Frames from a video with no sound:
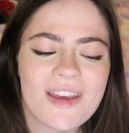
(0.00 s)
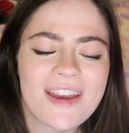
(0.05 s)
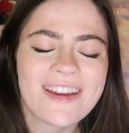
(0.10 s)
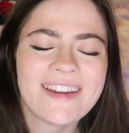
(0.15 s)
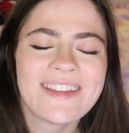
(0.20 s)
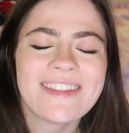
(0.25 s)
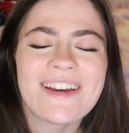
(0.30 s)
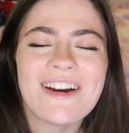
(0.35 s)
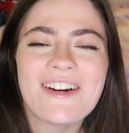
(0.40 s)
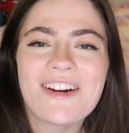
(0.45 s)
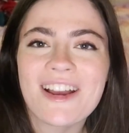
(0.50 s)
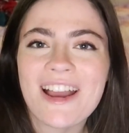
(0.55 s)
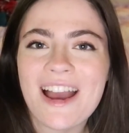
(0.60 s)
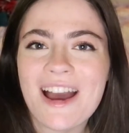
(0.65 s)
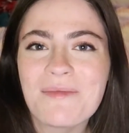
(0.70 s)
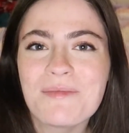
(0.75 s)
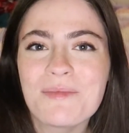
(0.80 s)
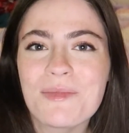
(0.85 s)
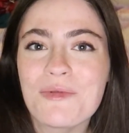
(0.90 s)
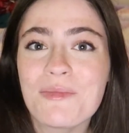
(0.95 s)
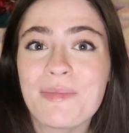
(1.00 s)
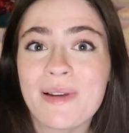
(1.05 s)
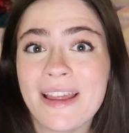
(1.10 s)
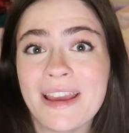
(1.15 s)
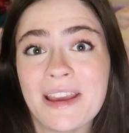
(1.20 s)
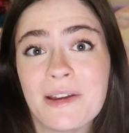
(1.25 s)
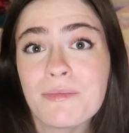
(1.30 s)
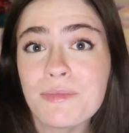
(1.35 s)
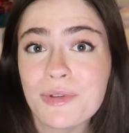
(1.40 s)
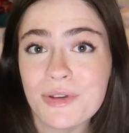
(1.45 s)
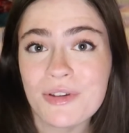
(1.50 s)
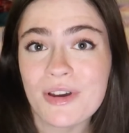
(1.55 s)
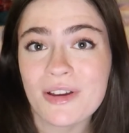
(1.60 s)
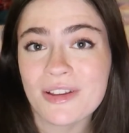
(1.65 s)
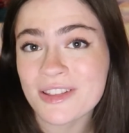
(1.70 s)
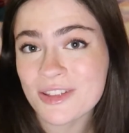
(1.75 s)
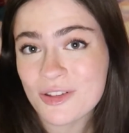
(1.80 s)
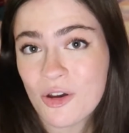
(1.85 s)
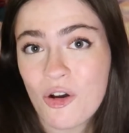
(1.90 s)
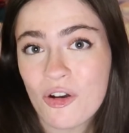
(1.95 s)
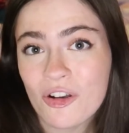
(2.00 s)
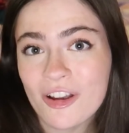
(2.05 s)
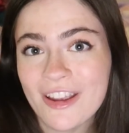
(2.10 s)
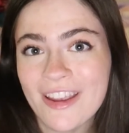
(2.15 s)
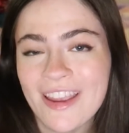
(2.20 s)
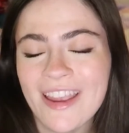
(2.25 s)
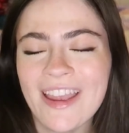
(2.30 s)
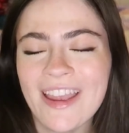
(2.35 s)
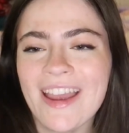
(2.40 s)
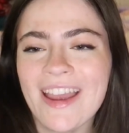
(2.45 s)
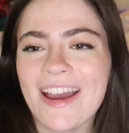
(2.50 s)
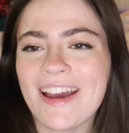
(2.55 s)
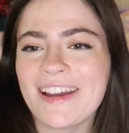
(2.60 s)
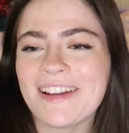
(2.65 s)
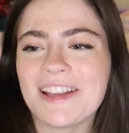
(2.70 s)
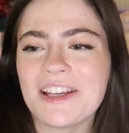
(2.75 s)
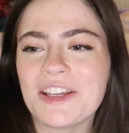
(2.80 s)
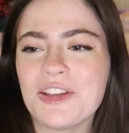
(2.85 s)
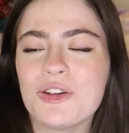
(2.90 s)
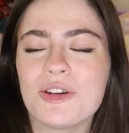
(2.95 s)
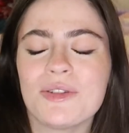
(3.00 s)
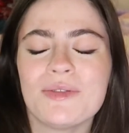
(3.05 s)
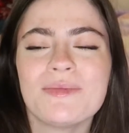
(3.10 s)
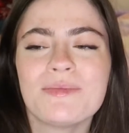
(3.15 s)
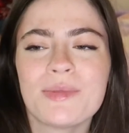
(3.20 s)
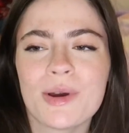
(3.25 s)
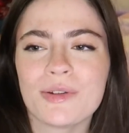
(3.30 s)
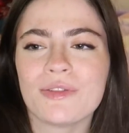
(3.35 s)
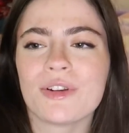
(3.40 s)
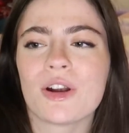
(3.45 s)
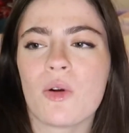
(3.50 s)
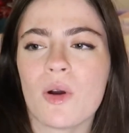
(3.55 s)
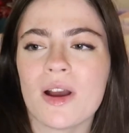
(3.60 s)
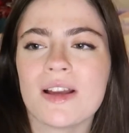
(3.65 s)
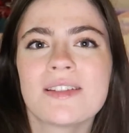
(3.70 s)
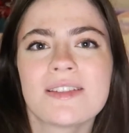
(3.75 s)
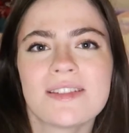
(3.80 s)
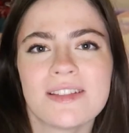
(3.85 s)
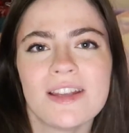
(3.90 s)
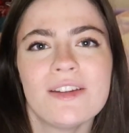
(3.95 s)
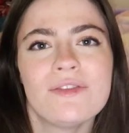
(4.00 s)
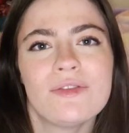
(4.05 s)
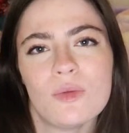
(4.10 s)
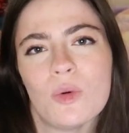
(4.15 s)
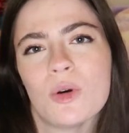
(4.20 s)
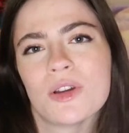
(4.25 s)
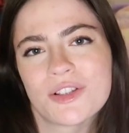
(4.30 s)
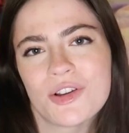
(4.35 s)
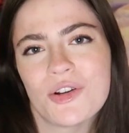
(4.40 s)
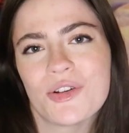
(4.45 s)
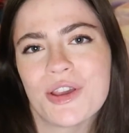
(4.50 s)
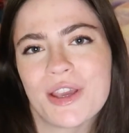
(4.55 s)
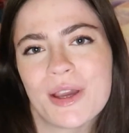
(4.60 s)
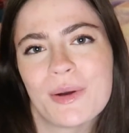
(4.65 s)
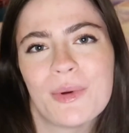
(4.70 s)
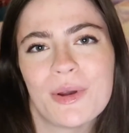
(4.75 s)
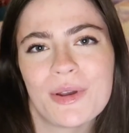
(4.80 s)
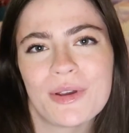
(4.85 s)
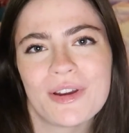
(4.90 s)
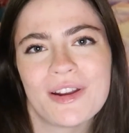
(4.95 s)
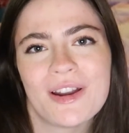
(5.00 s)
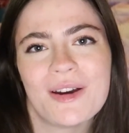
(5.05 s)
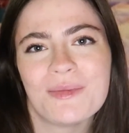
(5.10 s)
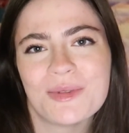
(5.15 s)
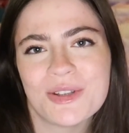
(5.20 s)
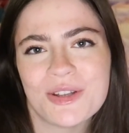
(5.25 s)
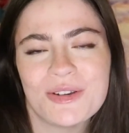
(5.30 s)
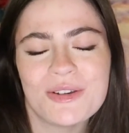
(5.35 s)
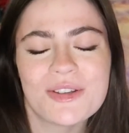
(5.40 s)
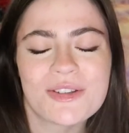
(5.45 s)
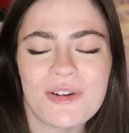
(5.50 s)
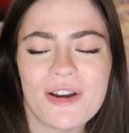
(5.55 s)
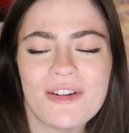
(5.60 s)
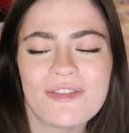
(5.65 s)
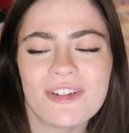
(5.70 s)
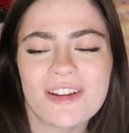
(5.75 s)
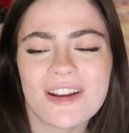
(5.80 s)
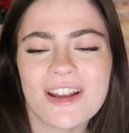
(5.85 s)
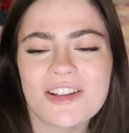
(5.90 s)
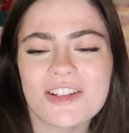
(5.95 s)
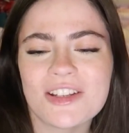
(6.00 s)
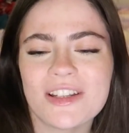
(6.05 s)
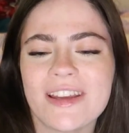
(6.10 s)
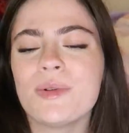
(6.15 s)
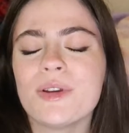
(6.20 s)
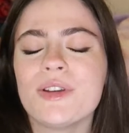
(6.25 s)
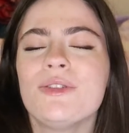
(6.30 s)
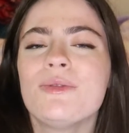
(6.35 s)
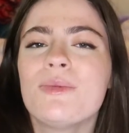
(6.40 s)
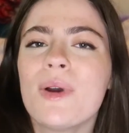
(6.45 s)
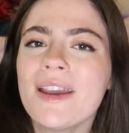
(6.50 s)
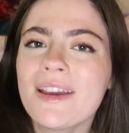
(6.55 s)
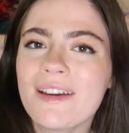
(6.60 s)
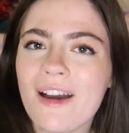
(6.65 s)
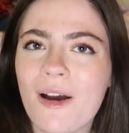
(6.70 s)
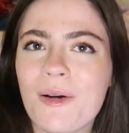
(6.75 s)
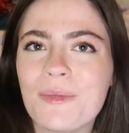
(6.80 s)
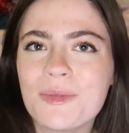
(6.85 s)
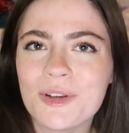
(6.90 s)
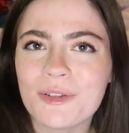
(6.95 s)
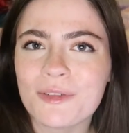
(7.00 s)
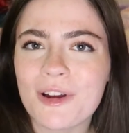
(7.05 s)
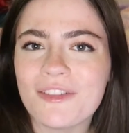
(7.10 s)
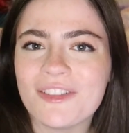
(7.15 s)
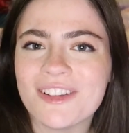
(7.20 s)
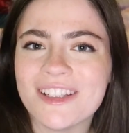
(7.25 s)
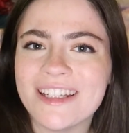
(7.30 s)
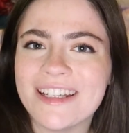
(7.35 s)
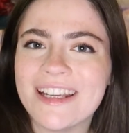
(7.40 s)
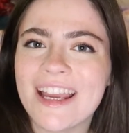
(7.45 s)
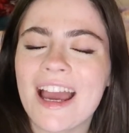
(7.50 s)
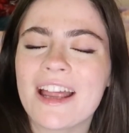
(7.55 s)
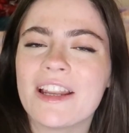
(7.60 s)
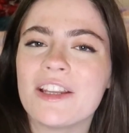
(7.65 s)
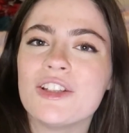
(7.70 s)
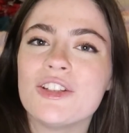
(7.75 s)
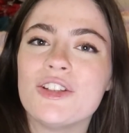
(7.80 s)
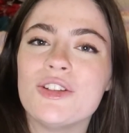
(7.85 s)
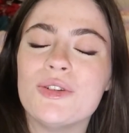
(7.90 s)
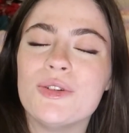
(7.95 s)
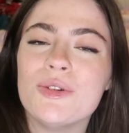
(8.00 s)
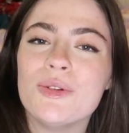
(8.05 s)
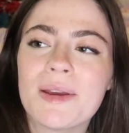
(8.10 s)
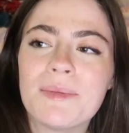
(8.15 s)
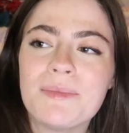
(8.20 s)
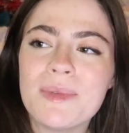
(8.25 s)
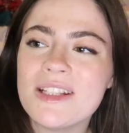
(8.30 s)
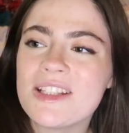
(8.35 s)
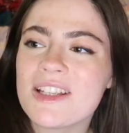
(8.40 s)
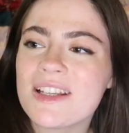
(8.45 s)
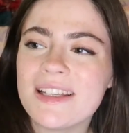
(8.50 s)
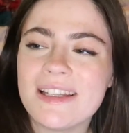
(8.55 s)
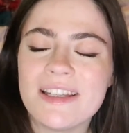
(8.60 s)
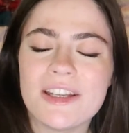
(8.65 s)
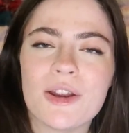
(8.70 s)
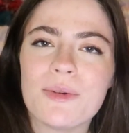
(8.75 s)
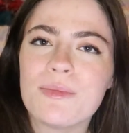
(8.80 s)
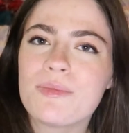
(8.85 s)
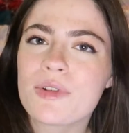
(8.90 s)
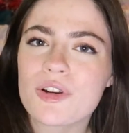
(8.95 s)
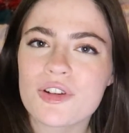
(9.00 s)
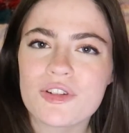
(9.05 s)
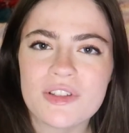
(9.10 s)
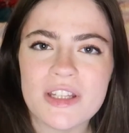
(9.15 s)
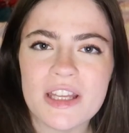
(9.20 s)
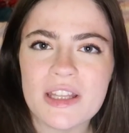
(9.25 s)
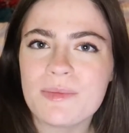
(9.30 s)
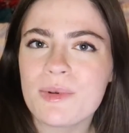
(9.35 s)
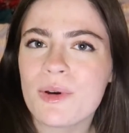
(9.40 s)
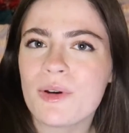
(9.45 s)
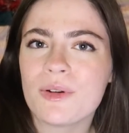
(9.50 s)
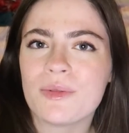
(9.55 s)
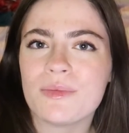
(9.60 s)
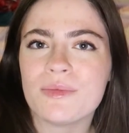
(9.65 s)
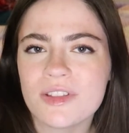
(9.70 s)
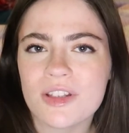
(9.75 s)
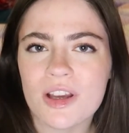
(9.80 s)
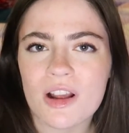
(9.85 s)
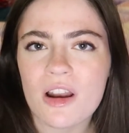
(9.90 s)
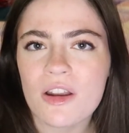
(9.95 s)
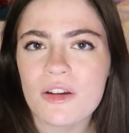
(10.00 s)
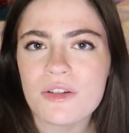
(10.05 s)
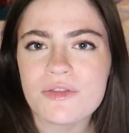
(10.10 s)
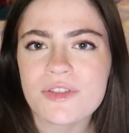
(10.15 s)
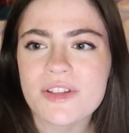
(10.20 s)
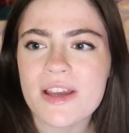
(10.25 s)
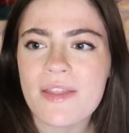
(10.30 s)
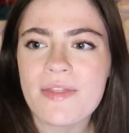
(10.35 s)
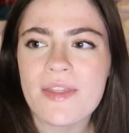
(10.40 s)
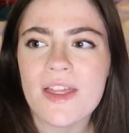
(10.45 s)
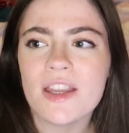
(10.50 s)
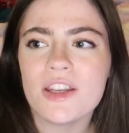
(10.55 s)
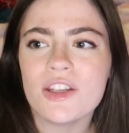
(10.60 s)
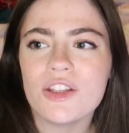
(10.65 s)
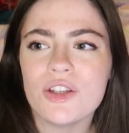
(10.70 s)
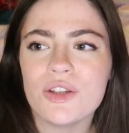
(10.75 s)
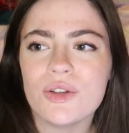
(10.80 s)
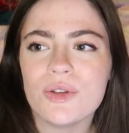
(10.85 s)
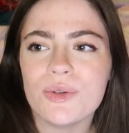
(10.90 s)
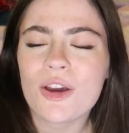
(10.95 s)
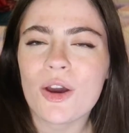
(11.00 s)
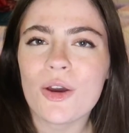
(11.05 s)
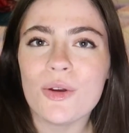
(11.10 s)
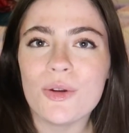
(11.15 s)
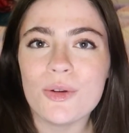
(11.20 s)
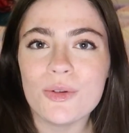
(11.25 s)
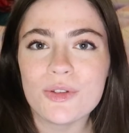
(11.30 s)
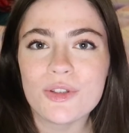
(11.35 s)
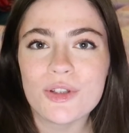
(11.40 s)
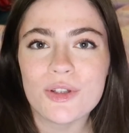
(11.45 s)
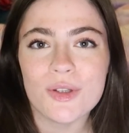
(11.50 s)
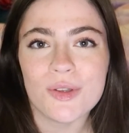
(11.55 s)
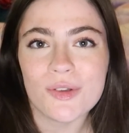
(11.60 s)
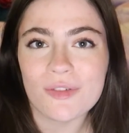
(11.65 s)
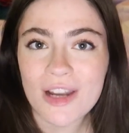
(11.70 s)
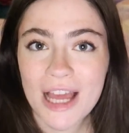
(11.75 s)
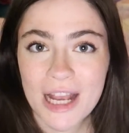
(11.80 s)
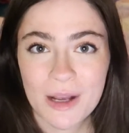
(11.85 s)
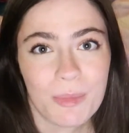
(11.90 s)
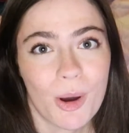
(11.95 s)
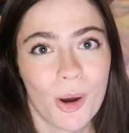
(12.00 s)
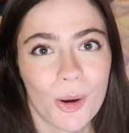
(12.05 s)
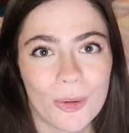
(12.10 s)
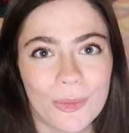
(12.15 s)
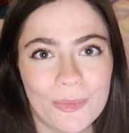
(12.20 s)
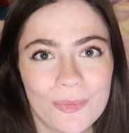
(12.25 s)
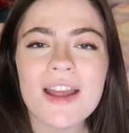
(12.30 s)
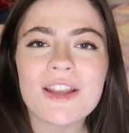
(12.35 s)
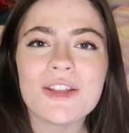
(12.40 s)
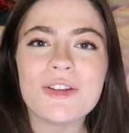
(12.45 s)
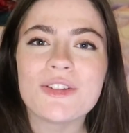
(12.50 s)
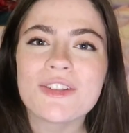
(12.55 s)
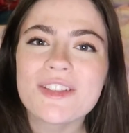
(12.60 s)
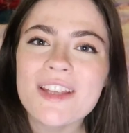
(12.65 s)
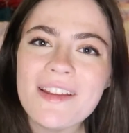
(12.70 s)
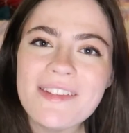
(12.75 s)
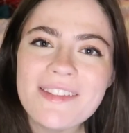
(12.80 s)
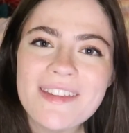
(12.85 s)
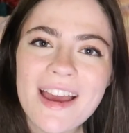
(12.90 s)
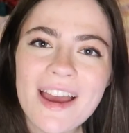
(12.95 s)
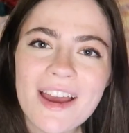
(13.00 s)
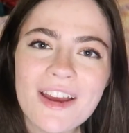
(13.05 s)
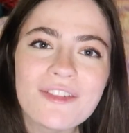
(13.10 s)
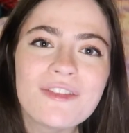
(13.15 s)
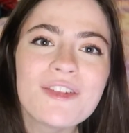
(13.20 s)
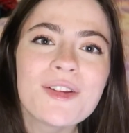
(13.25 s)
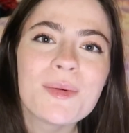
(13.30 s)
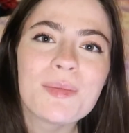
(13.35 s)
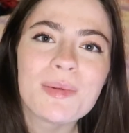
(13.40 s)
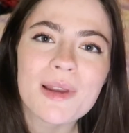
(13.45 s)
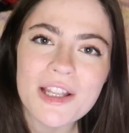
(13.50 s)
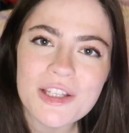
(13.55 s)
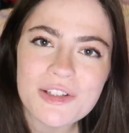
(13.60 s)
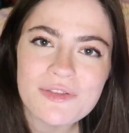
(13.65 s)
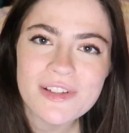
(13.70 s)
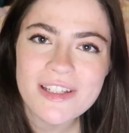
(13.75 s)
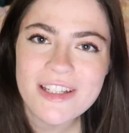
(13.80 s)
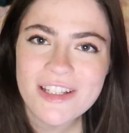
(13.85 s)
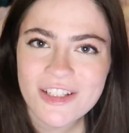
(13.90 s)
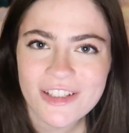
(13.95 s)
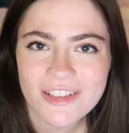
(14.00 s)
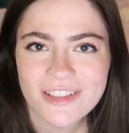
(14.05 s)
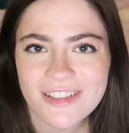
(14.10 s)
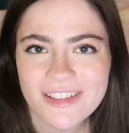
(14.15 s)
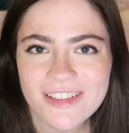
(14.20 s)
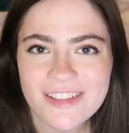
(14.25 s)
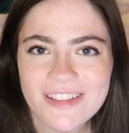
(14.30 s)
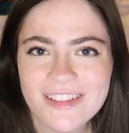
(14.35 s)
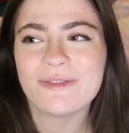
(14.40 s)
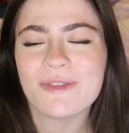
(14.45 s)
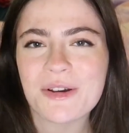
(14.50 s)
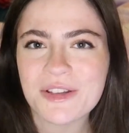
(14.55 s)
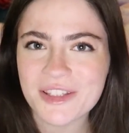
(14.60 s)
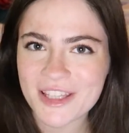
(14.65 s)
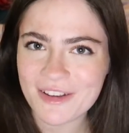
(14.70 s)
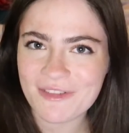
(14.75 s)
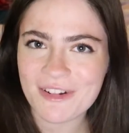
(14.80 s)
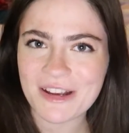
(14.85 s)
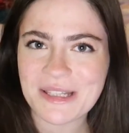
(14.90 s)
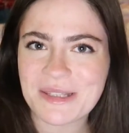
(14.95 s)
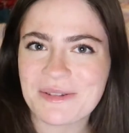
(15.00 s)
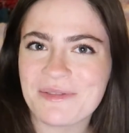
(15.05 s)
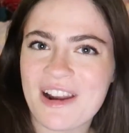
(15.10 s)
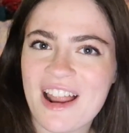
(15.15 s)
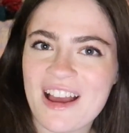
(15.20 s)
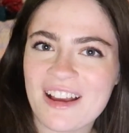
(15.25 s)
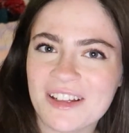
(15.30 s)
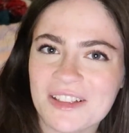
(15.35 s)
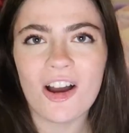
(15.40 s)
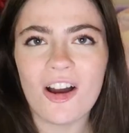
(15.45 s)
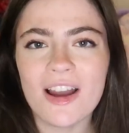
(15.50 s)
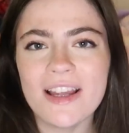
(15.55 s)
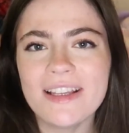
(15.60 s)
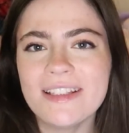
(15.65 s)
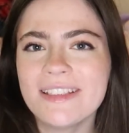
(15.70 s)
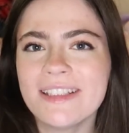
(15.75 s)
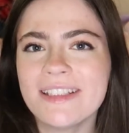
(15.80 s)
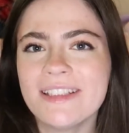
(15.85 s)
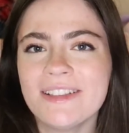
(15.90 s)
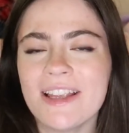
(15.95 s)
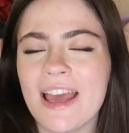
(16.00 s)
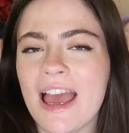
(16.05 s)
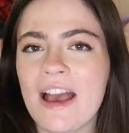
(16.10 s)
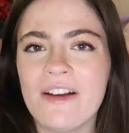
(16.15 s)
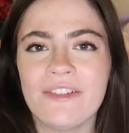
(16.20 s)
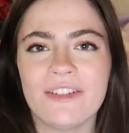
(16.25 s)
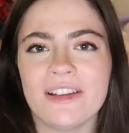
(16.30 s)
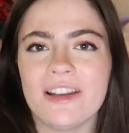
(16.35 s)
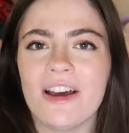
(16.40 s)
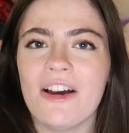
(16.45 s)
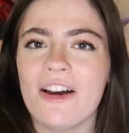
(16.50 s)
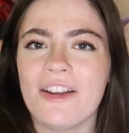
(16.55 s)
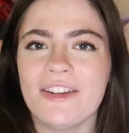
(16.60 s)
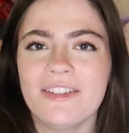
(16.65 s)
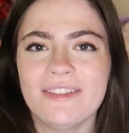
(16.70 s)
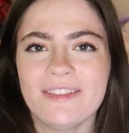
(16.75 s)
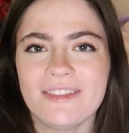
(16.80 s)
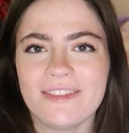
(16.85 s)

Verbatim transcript: And our camp will play a, a song, and like you can put requests in for what song you get woken up to. It's quite fun actually. But you wake up to reveille and you immediately, you know, brush your teeth, put on your clothes, and then you go to the flagpole and you stand there for the Pledge of Allegiance whilst they raise the flag. I didn't ever learn